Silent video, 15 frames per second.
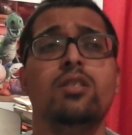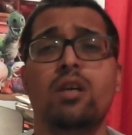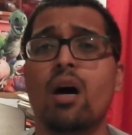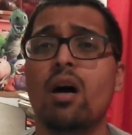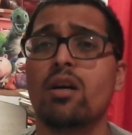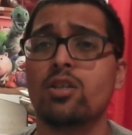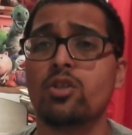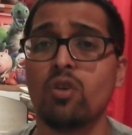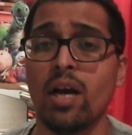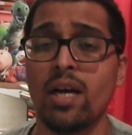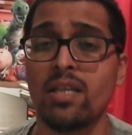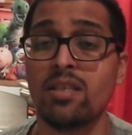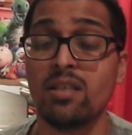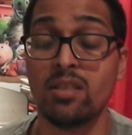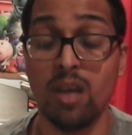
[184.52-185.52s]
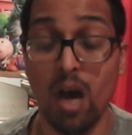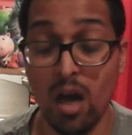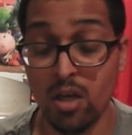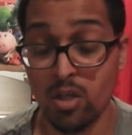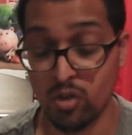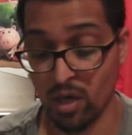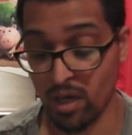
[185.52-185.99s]
Dark Strike
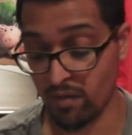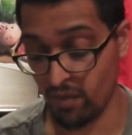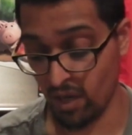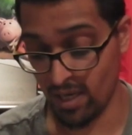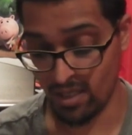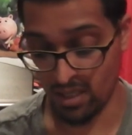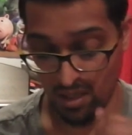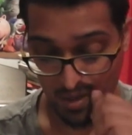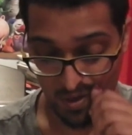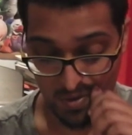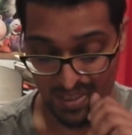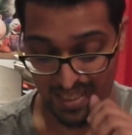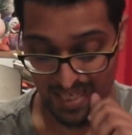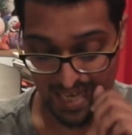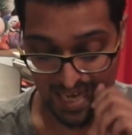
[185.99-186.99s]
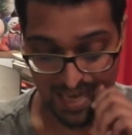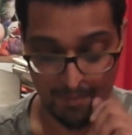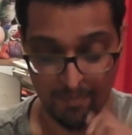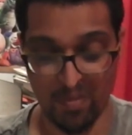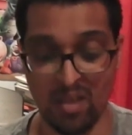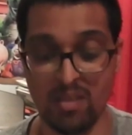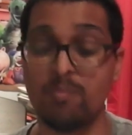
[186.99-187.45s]
Fighter OTK.
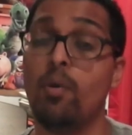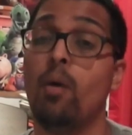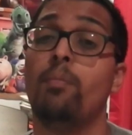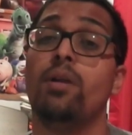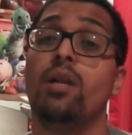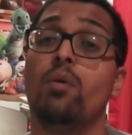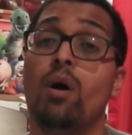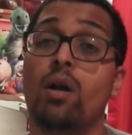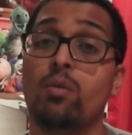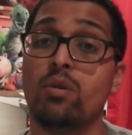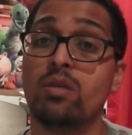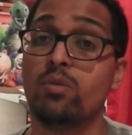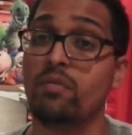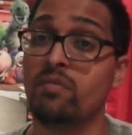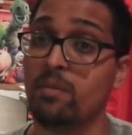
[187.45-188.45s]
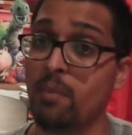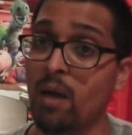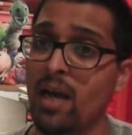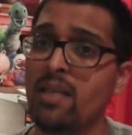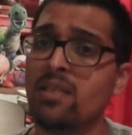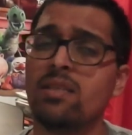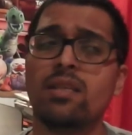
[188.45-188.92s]
Its popular one was with
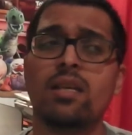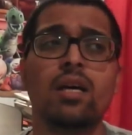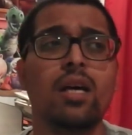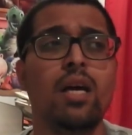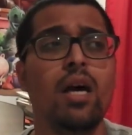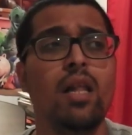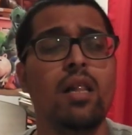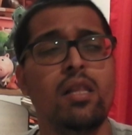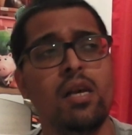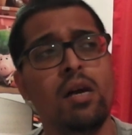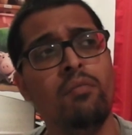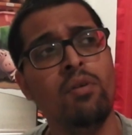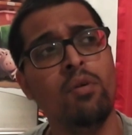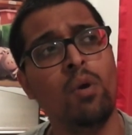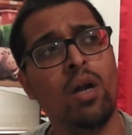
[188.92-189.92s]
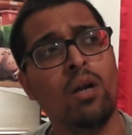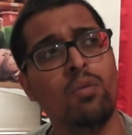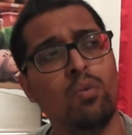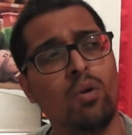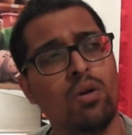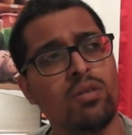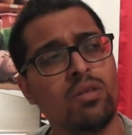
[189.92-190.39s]
Demise. The other
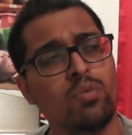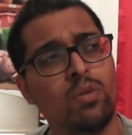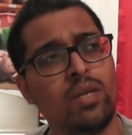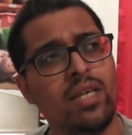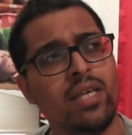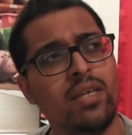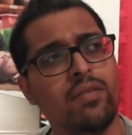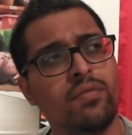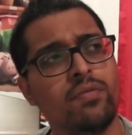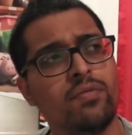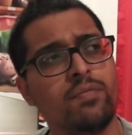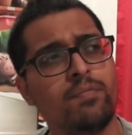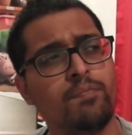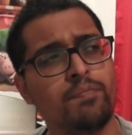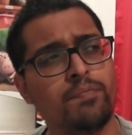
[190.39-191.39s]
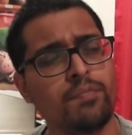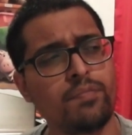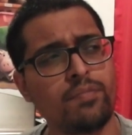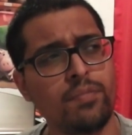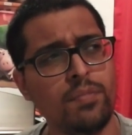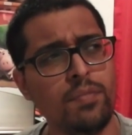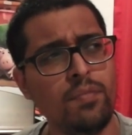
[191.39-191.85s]
one was with
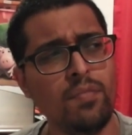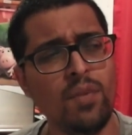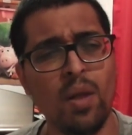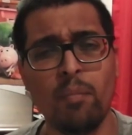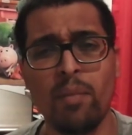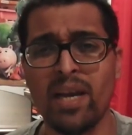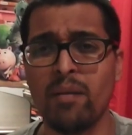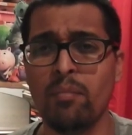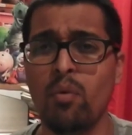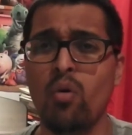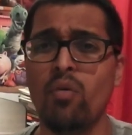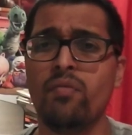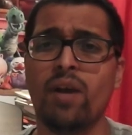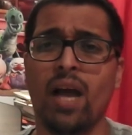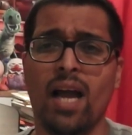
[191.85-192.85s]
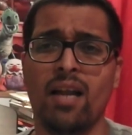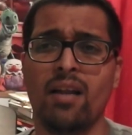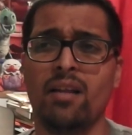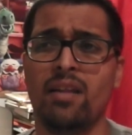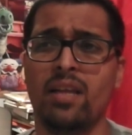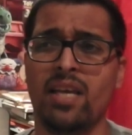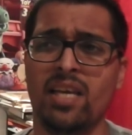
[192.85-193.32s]
Megamorph
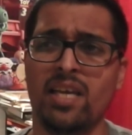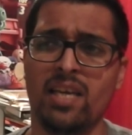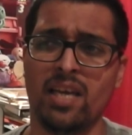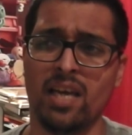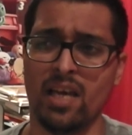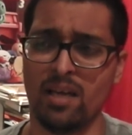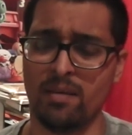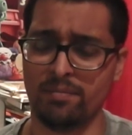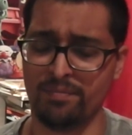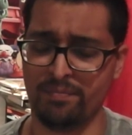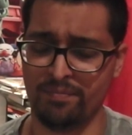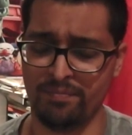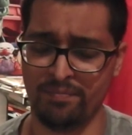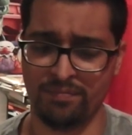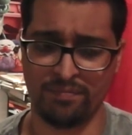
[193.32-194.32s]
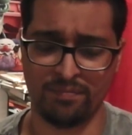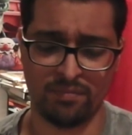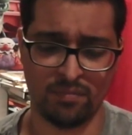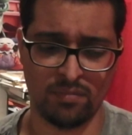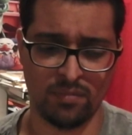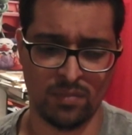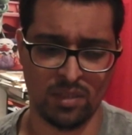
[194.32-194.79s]
and the
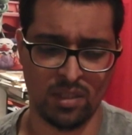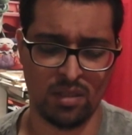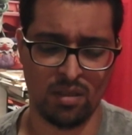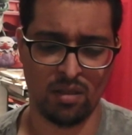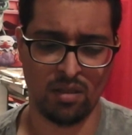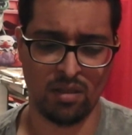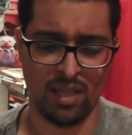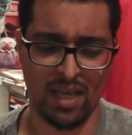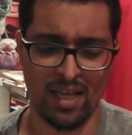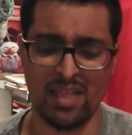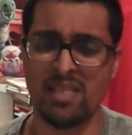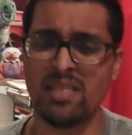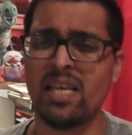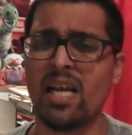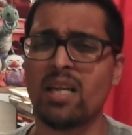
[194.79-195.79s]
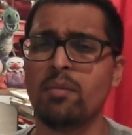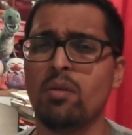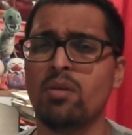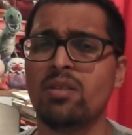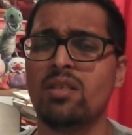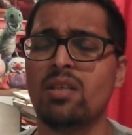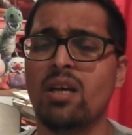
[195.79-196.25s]
that insect
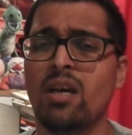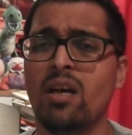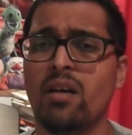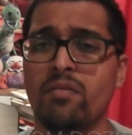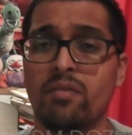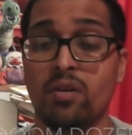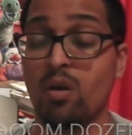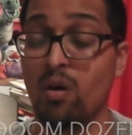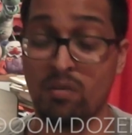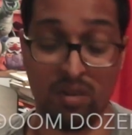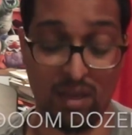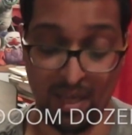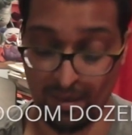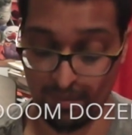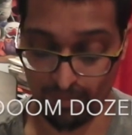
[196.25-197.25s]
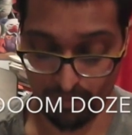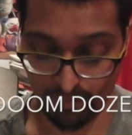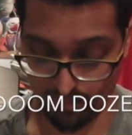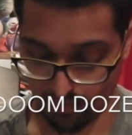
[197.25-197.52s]
monster. I forgot the name.